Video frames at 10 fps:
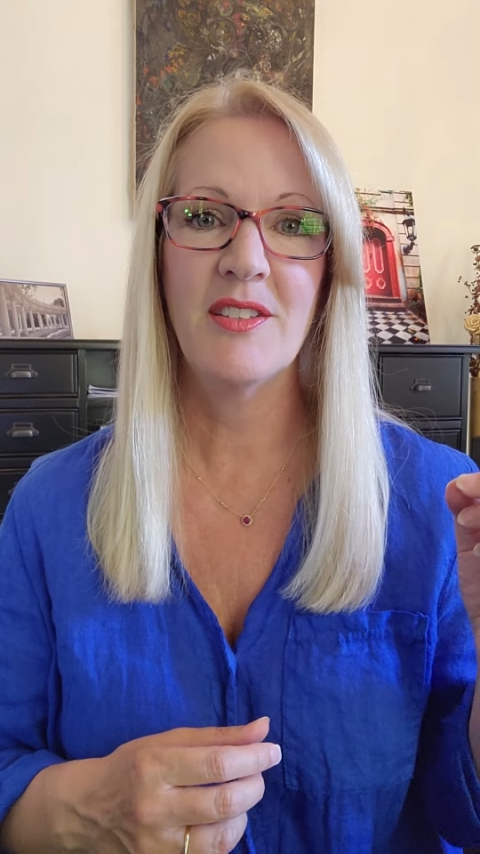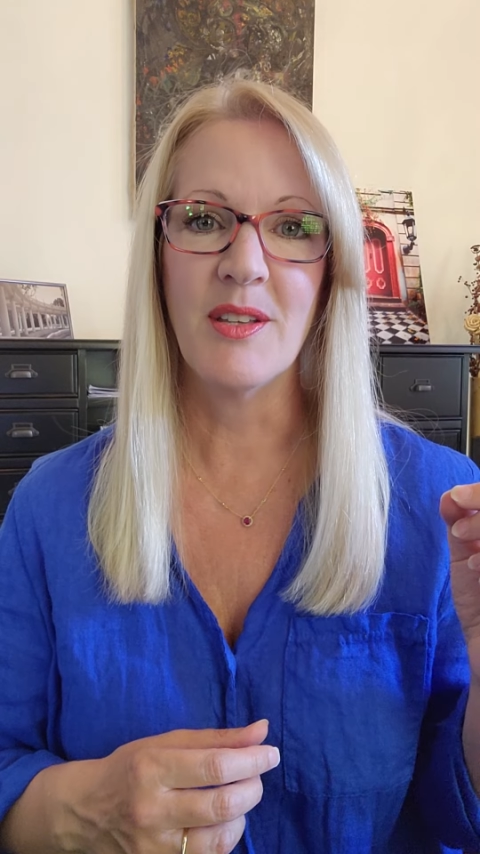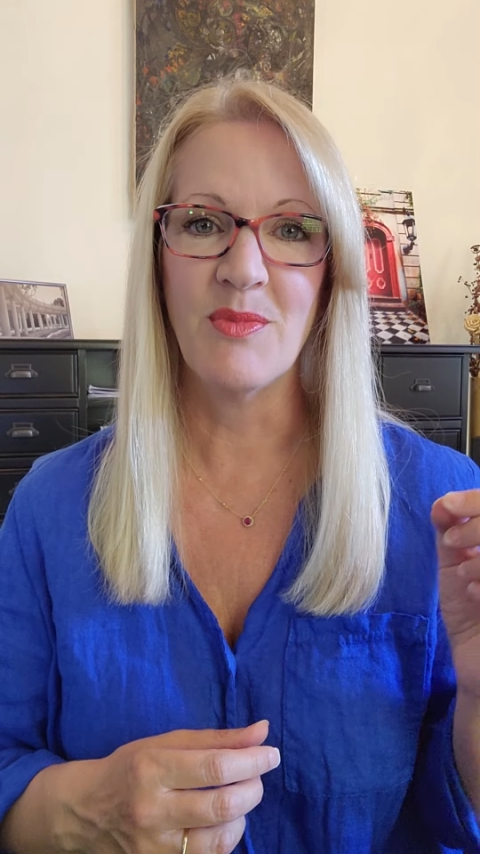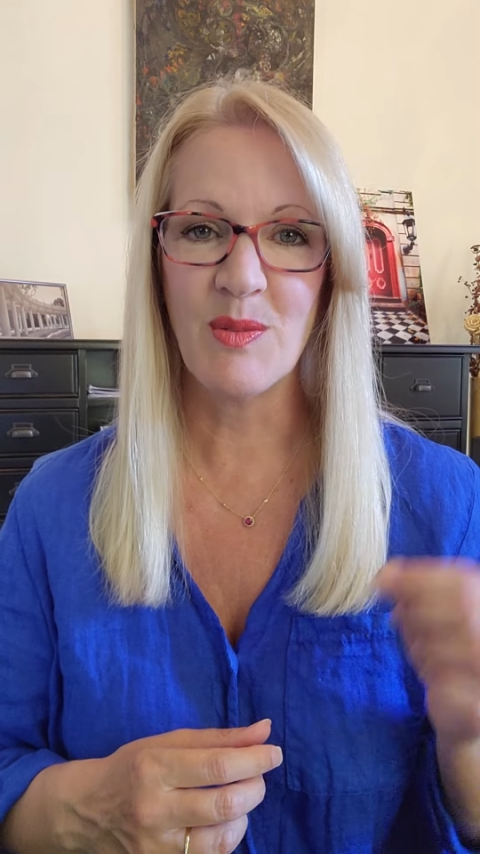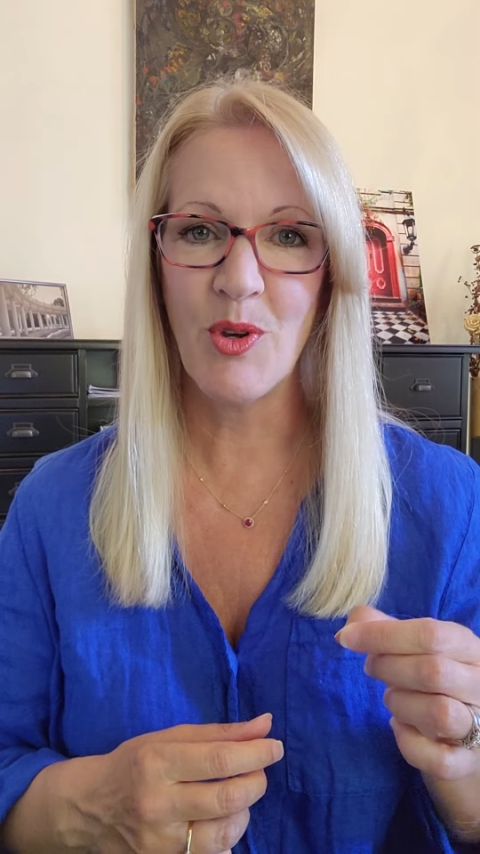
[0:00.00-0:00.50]

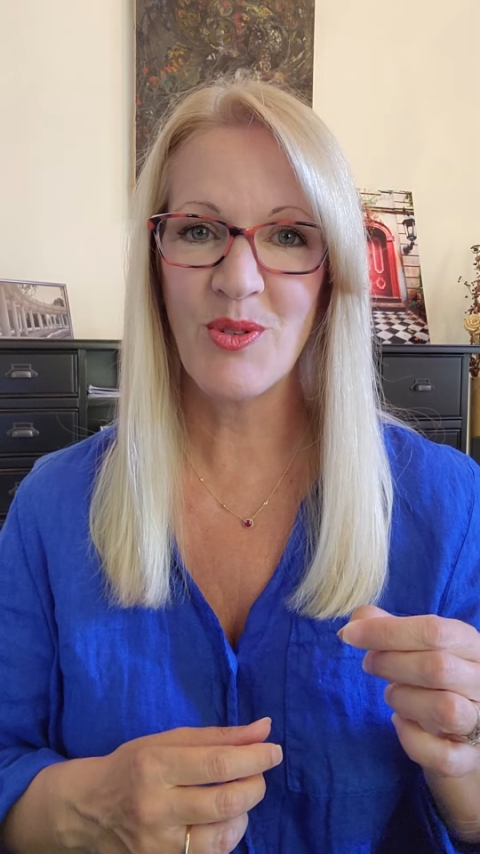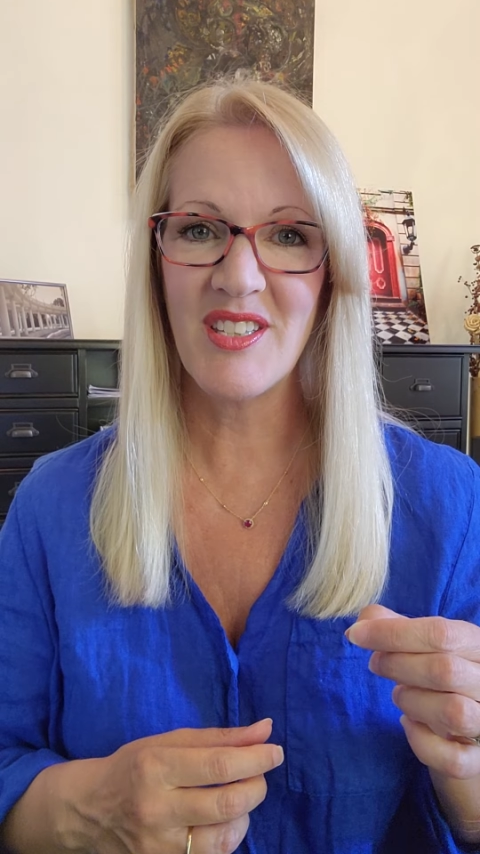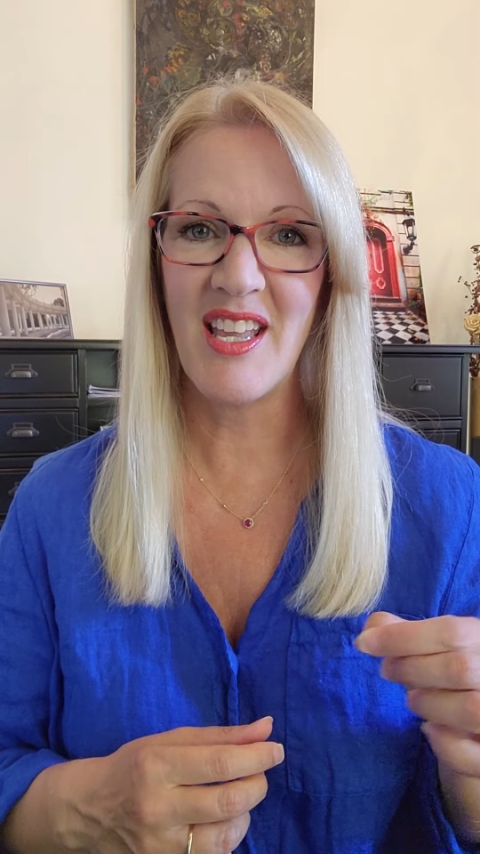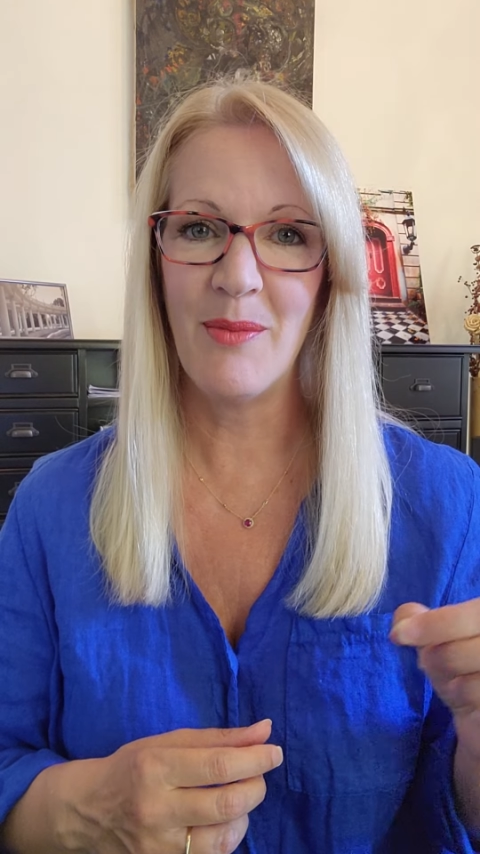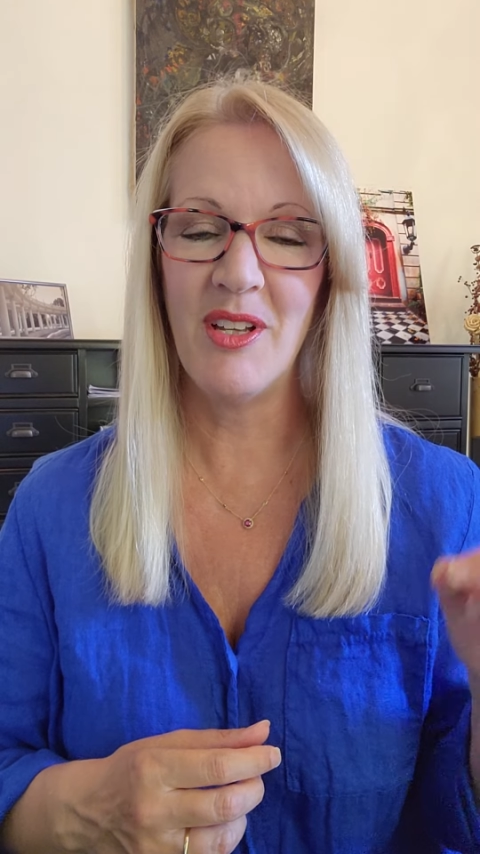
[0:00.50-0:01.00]
some smoked
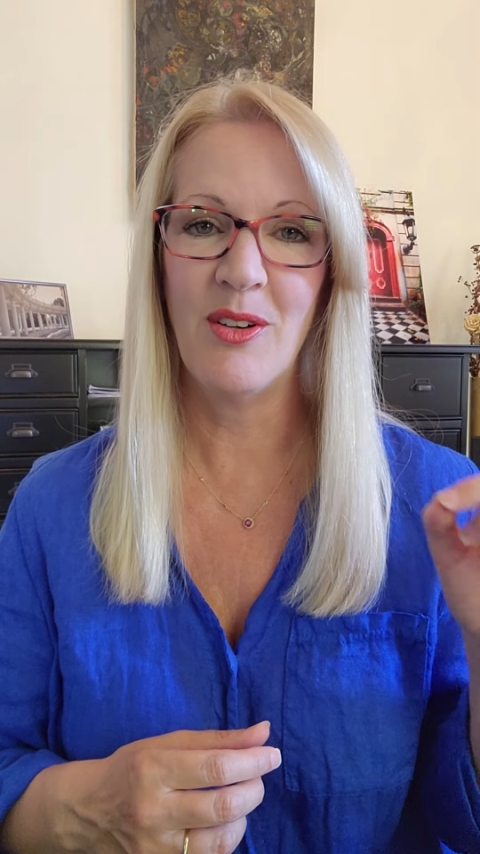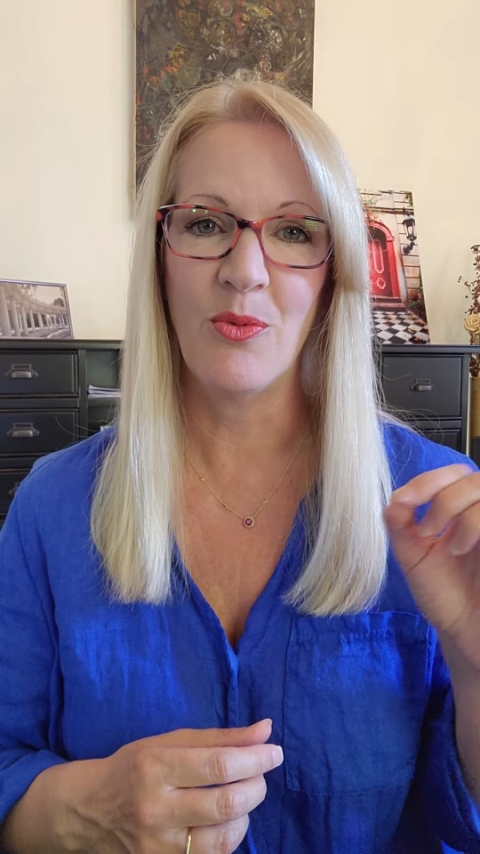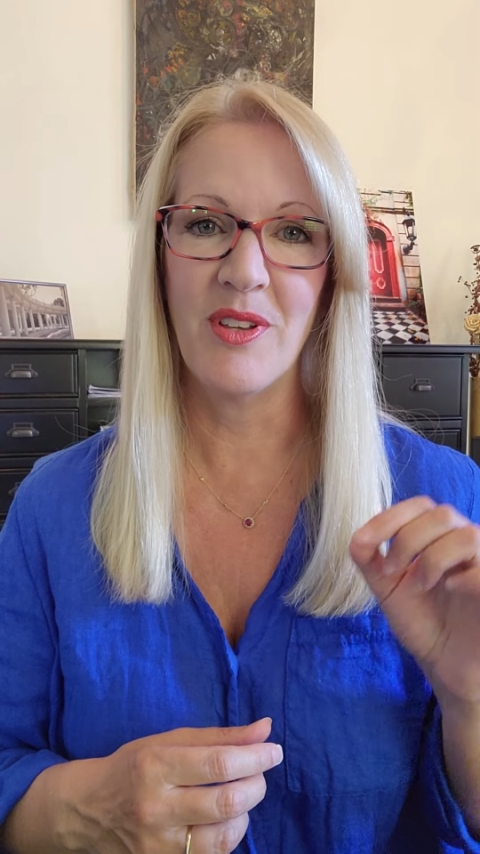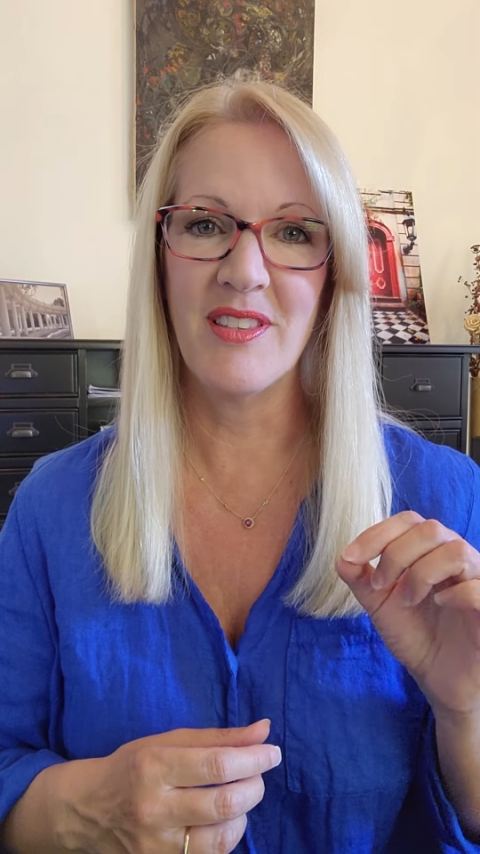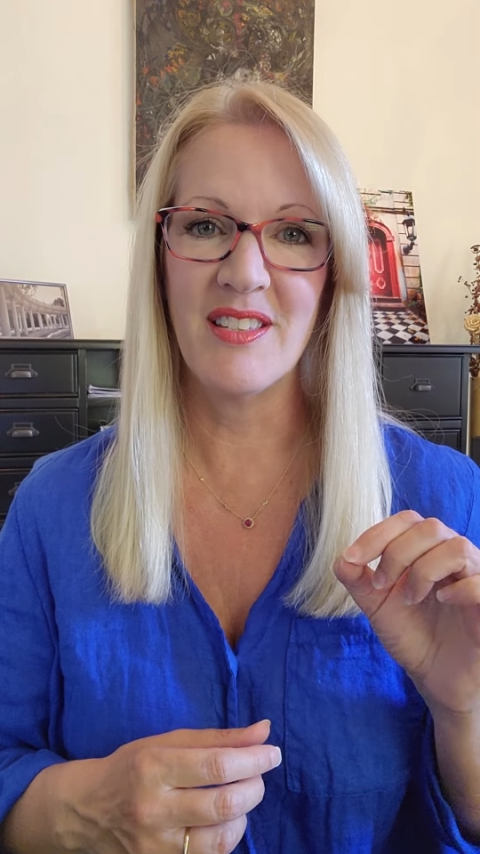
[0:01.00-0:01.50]

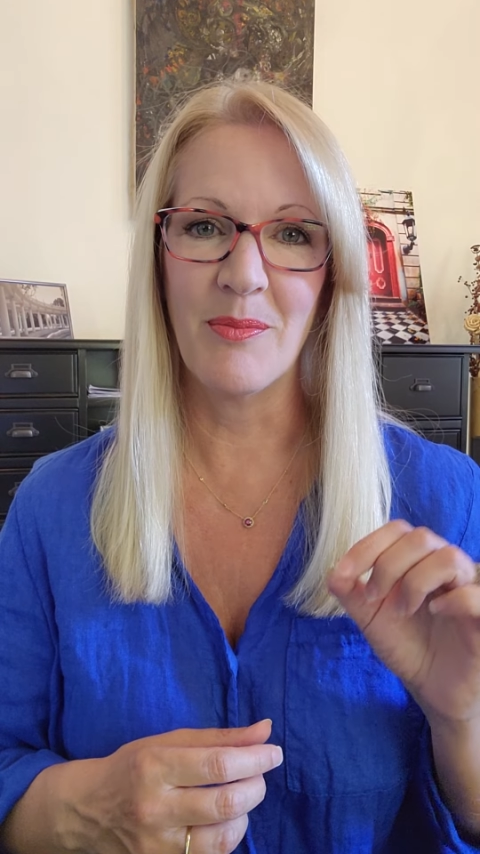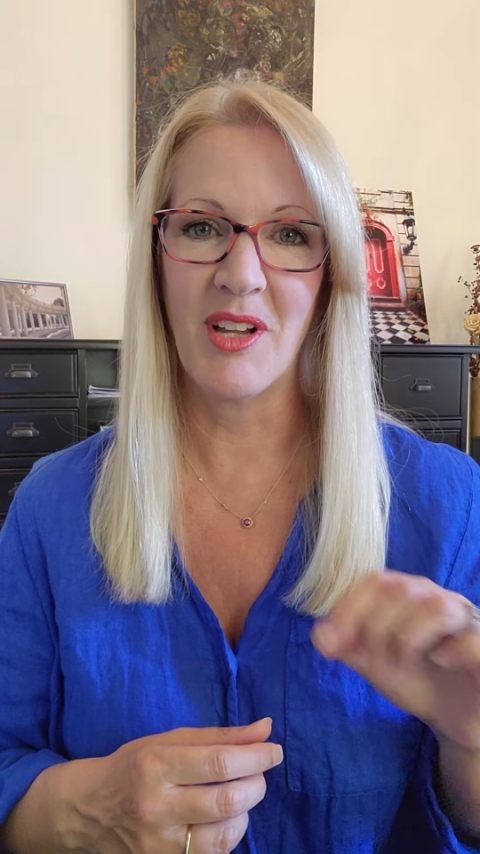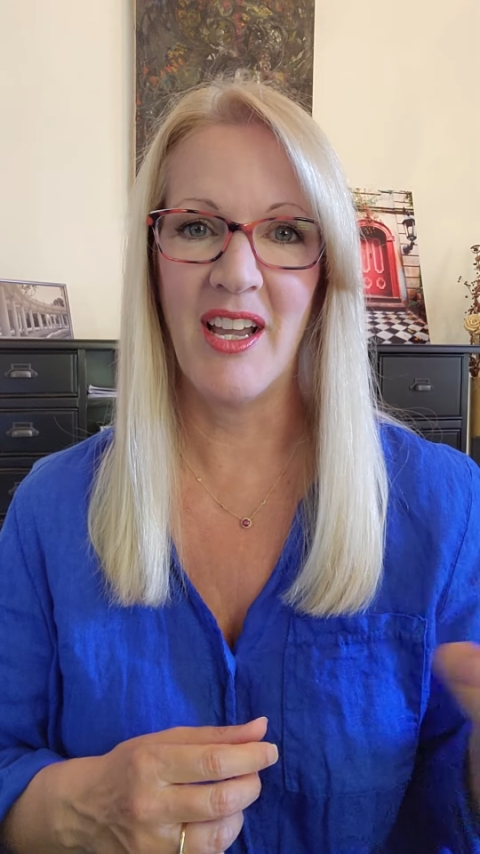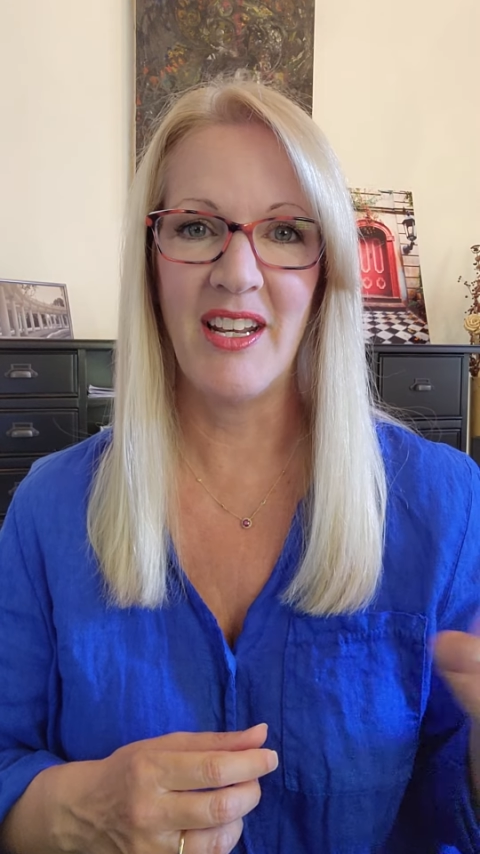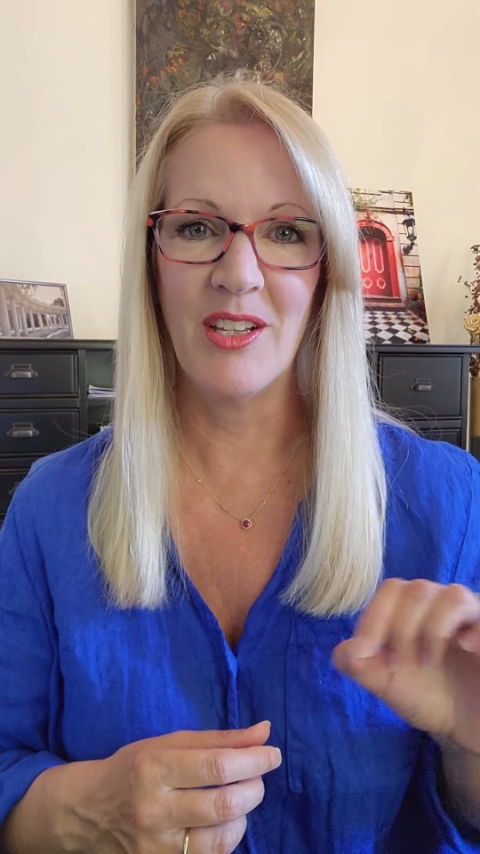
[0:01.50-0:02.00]
salmon with
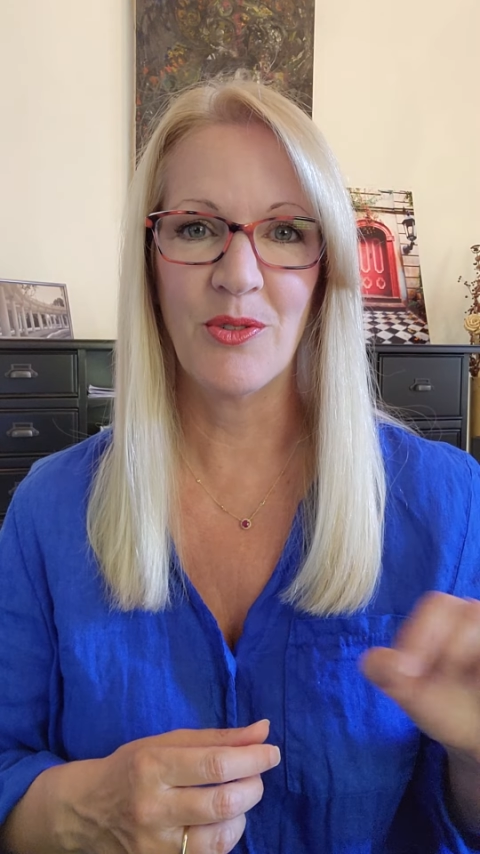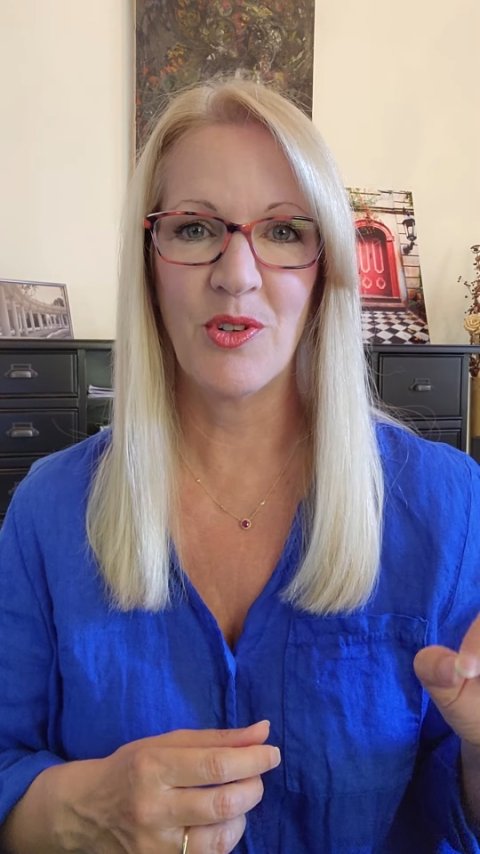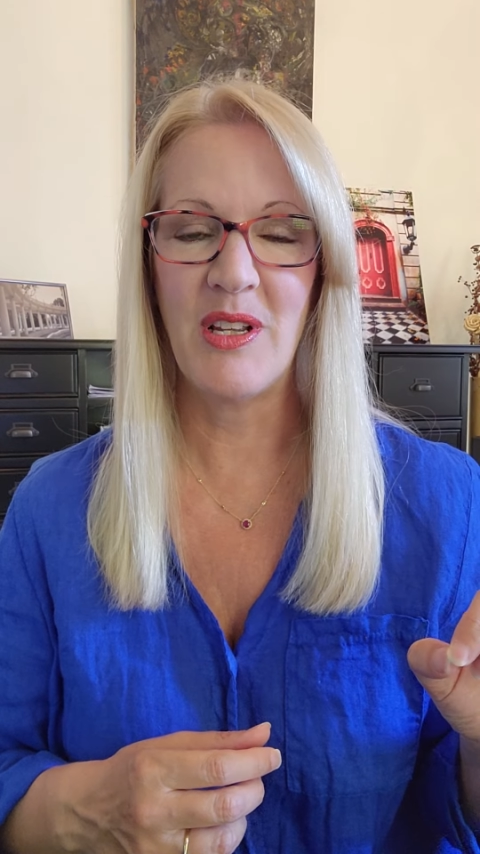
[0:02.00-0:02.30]
some Kite Hill